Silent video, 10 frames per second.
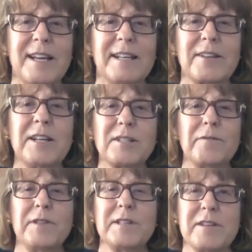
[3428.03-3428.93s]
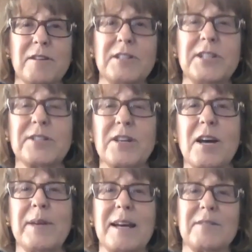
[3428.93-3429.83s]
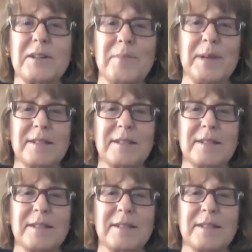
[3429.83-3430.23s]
So here's a physiologist coming out in me.